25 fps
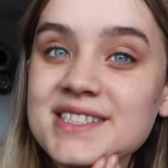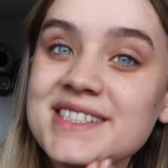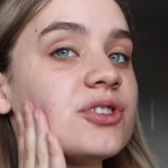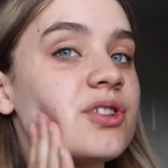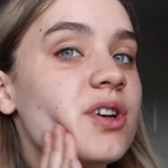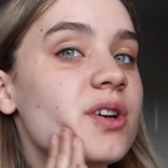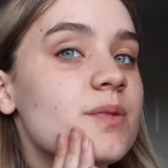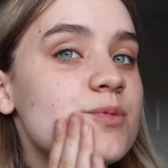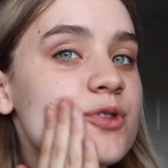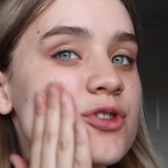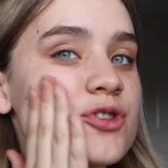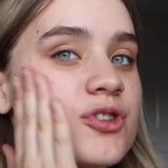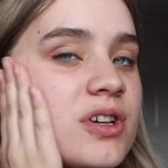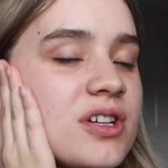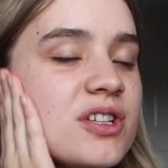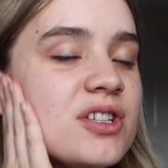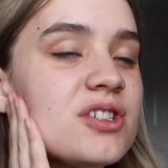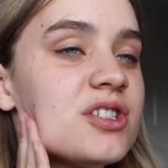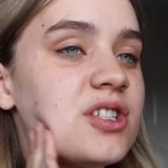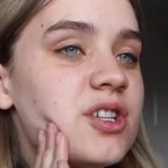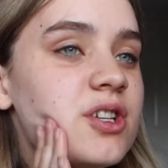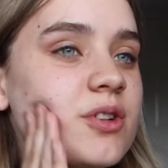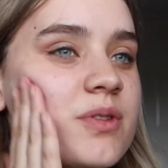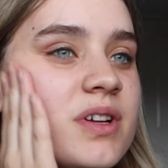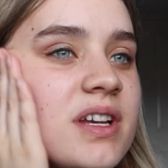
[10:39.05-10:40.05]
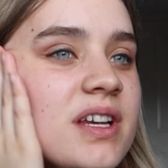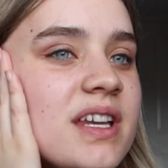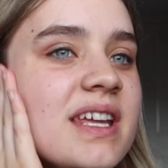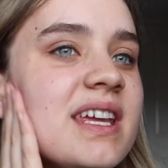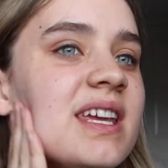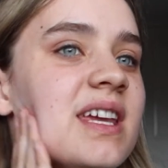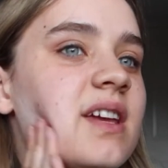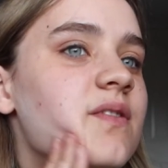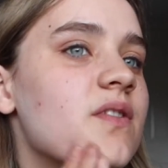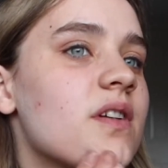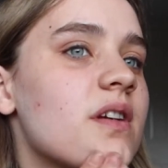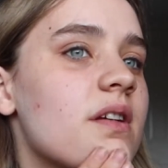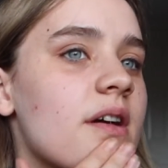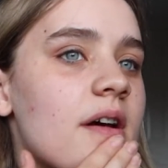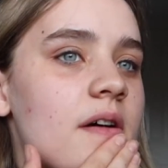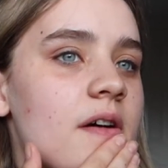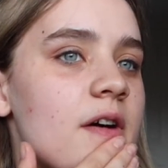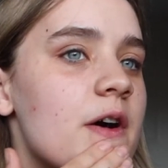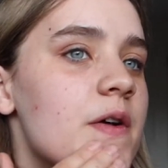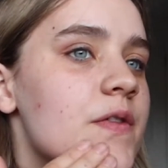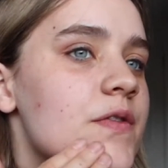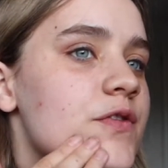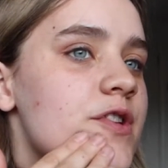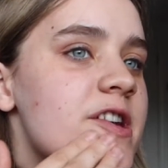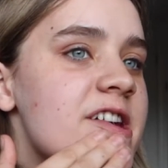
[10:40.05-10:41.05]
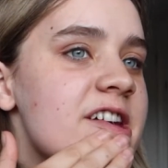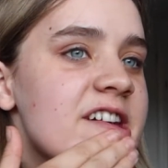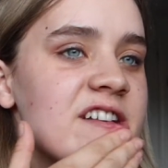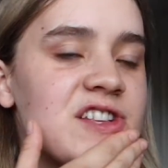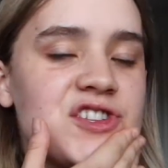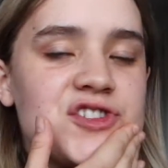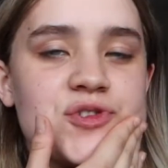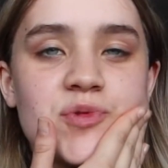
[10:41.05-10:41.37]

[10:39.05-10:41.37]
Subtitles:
So I'm just trying to do an even coverage.